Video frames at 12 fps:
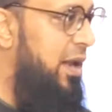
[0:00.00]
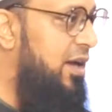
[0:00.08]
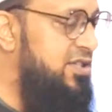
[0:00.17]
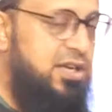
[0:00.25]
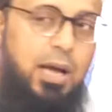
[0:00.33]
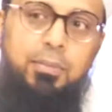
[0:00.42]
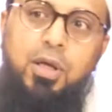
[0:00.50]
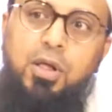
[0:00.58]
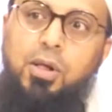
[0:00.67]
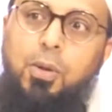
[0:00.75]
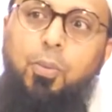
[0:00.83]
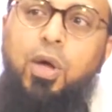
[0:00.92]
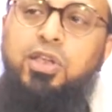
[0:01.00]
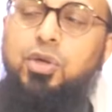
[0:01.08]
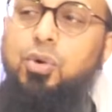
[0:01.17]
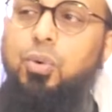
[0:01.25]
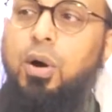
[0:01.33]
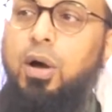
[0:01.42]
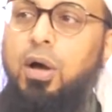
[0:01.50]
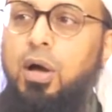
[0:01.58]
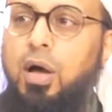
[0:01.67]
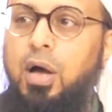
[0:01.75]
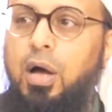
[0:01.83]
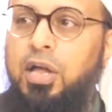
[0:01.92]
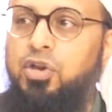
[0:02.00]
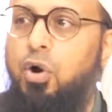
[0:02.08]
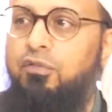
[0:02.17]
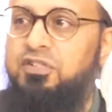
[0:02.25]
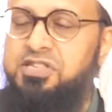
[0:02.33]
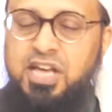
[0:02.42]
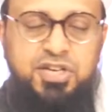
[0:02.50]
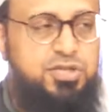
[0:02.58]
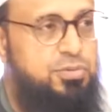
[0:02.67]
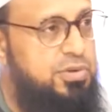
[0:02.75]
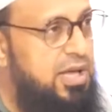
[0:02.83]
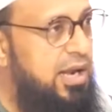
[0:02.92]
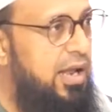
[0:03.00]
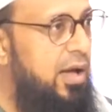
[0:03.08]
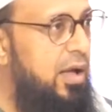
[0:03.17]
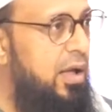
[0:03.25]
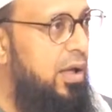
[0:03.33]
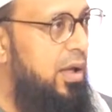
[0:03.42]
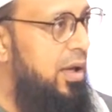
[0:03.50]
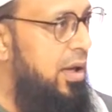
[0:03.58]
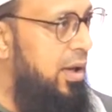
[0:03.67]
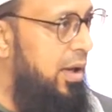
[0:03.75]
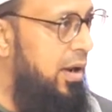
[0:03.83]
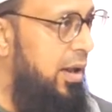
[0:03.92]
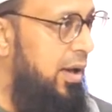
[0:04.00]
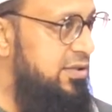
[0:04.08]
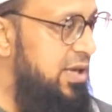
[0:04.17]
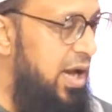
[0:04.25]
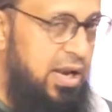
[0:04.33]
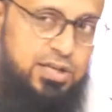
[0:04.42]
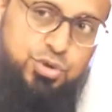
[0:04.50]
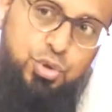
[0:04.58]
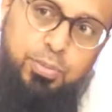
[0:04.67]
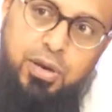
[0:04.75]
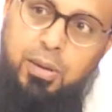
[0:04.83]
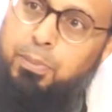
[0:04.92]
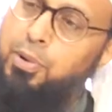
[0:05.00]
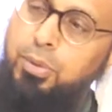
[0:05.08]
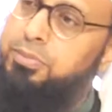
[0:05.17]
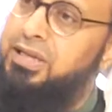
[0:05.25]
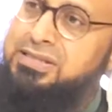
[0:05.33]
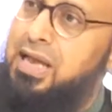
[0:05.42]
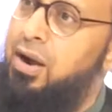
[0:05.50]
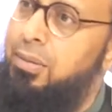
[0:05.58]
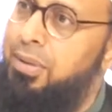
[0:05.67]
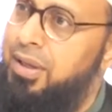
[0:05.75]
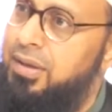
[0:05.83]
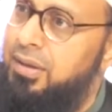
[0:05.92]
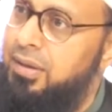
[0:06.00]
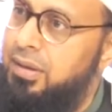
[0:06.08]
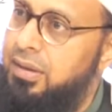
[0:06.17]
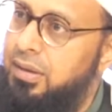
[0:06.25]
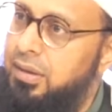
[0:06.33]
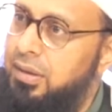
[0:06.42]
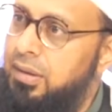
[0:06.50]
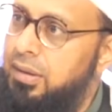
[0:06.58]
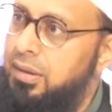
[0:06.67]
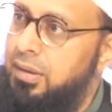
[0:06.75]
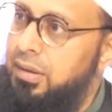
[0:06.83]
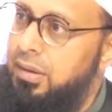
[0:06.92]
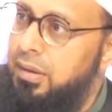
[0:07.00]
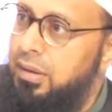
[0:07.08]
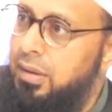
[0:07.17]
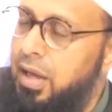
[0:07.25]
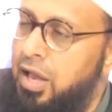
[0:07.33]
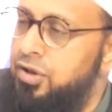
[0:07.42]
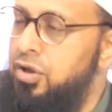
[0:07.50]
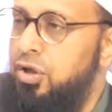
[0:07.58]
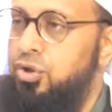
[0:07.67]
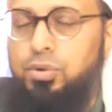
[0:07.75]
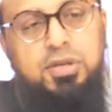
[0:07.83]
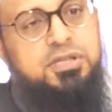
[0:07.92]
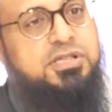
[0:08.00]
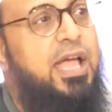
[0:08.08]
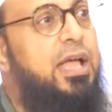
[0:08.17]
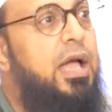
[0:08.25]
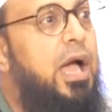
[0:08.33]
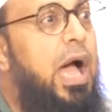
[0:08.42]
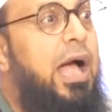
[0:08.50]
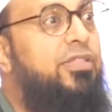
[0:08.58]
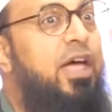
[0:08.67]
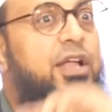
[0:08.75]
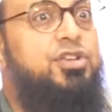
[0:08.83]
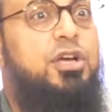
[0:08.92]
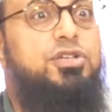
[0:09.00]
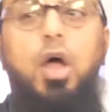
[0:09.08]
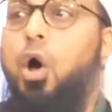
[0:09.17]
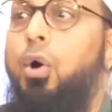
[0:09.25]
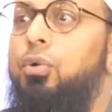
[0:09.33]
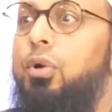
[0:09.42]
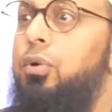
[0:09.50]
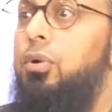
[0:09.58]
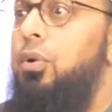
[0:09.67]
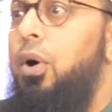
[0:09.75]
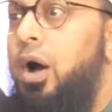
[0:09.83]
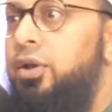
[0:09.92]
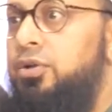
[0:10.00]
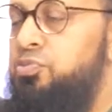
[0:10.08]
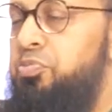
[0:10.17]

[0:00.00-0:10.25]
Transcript: last time, when you were in conversation with Allah, Allah said, Alastu bi rabbikum, that's Arabic. And you didn't say at that juncture, oh no, I don't